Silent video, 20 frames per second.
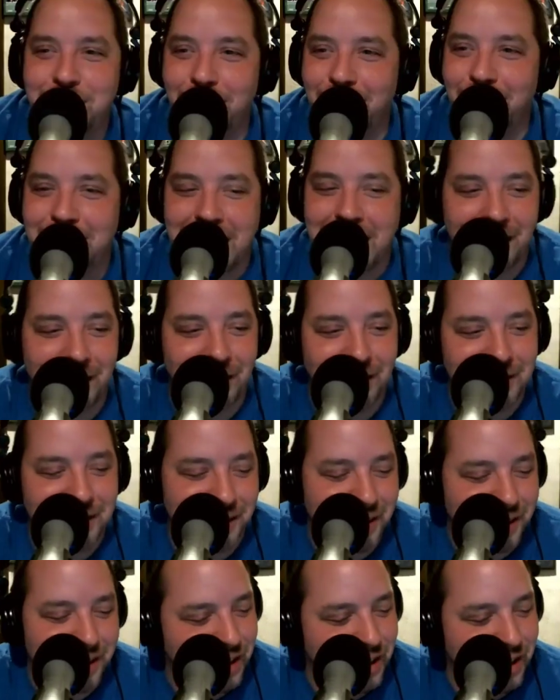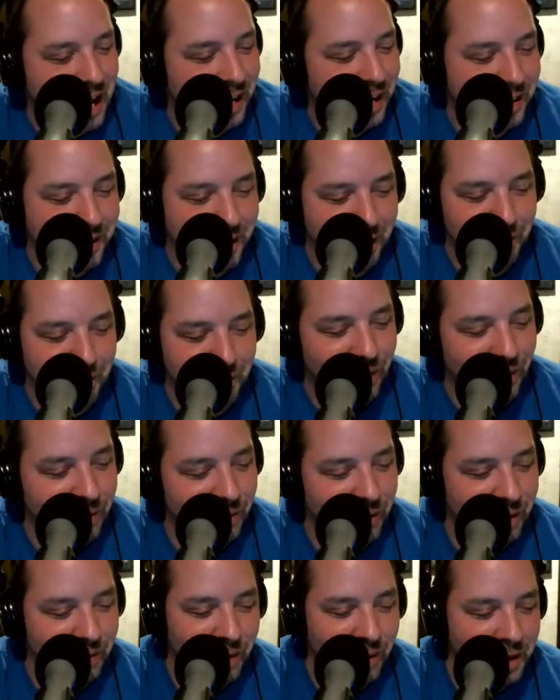Ken looked in the chat at some point
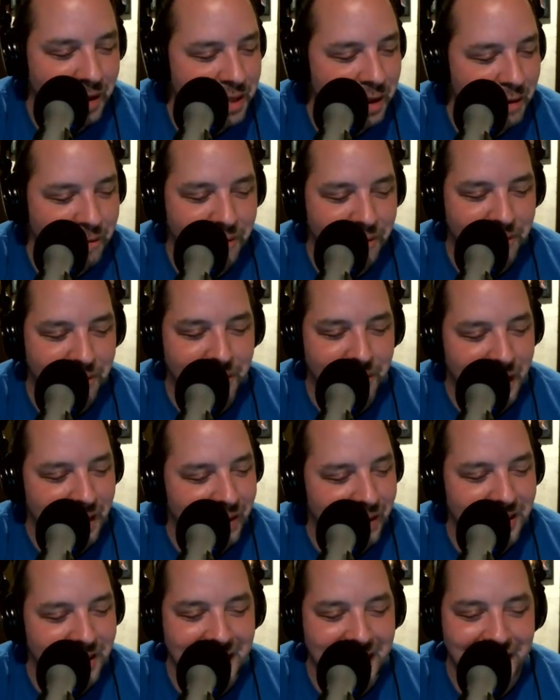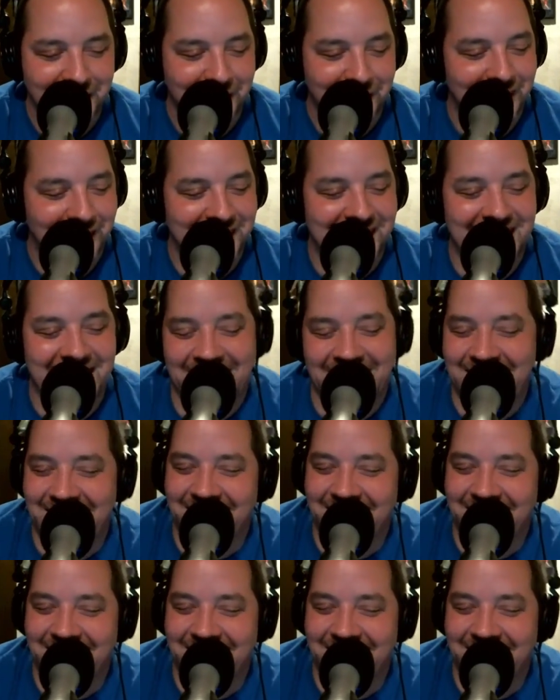and went, what the fuck are they doing now?